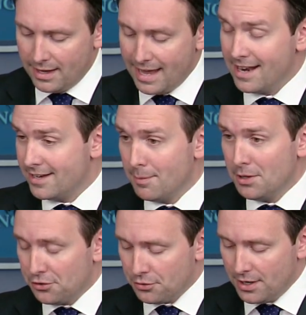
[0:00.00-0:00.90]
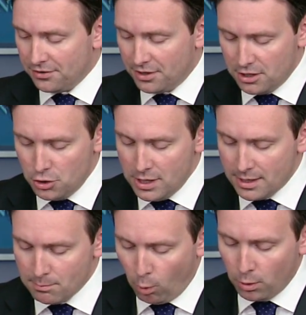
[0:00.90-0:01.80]
And it demonstrates the
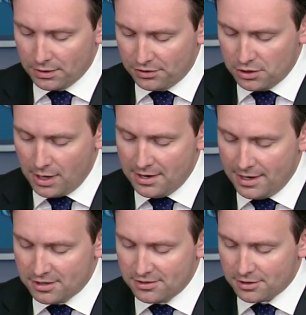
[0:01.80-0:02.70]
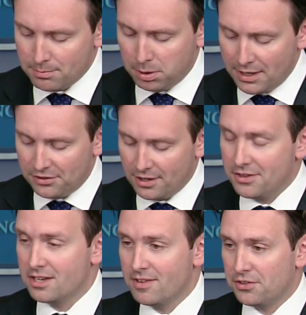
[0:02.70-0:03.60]
unique importance the United Nations is placing
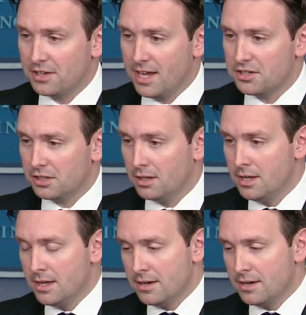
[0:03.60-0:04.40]
on the investigation.